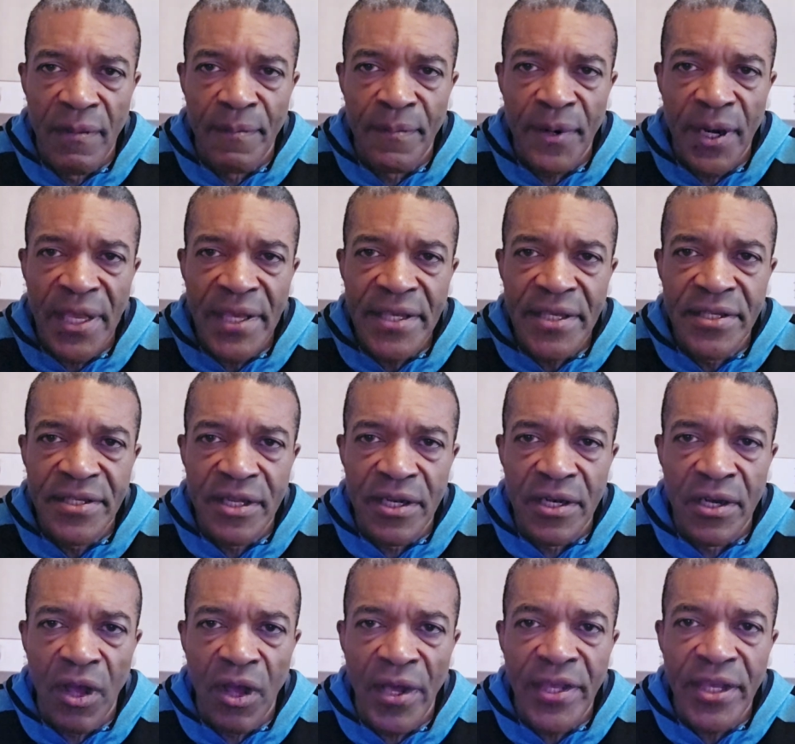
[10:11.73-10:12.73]
please
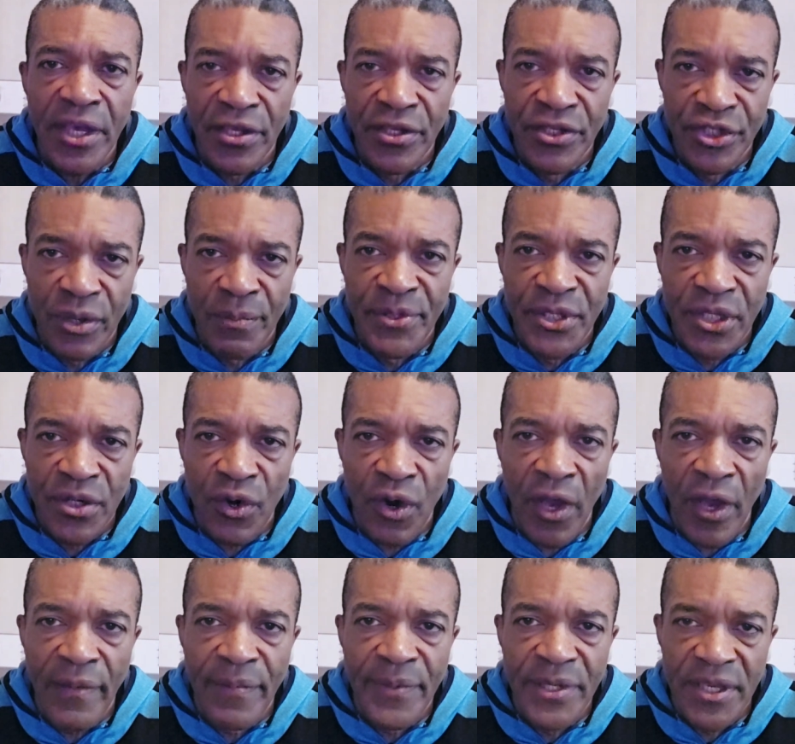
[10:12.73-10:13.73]
like and
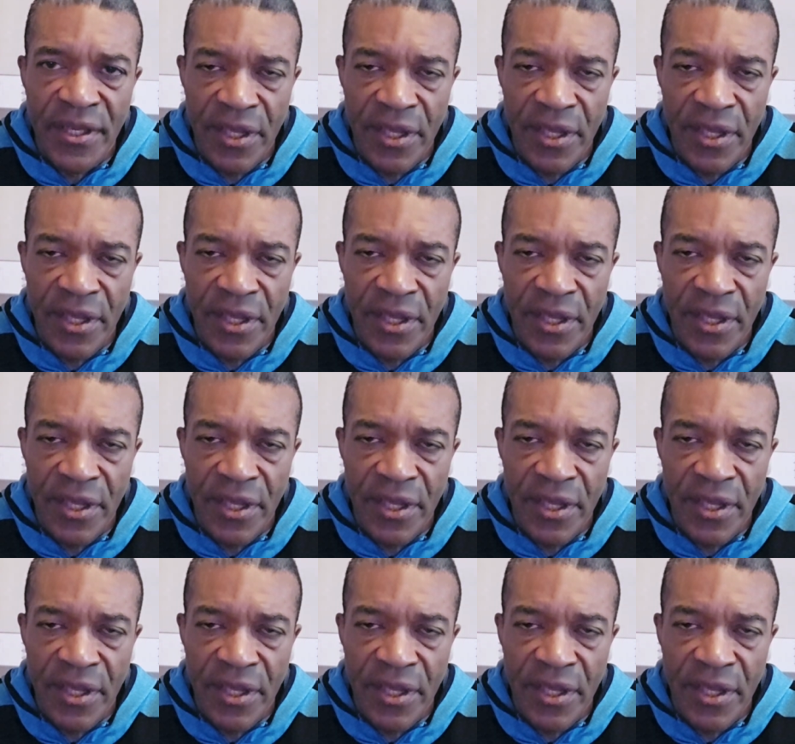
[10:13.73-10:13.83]
subscribe.